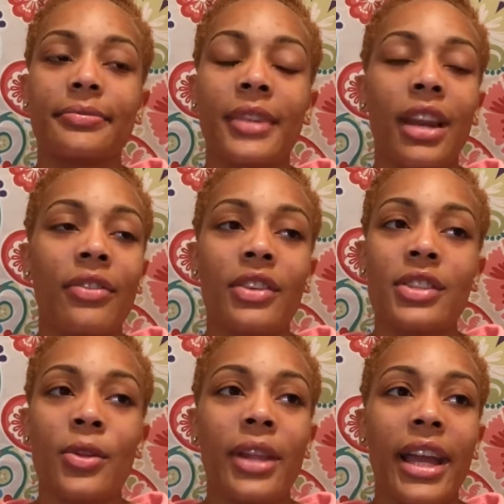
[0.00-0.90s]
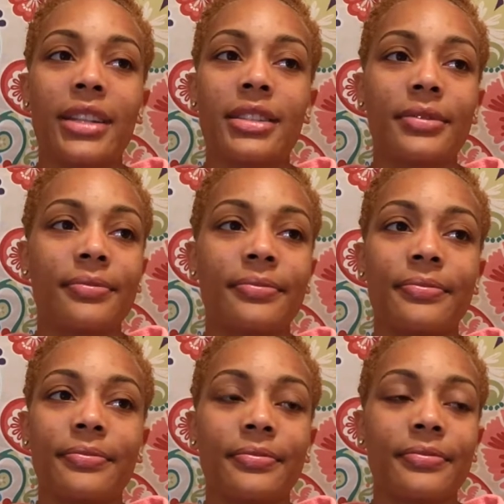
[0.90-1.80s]
And I feel so light.
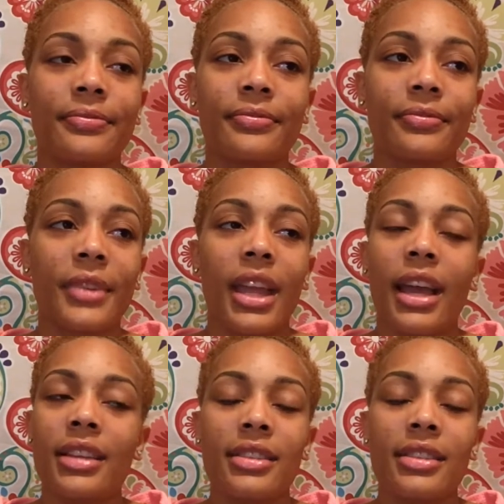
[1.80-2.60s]
As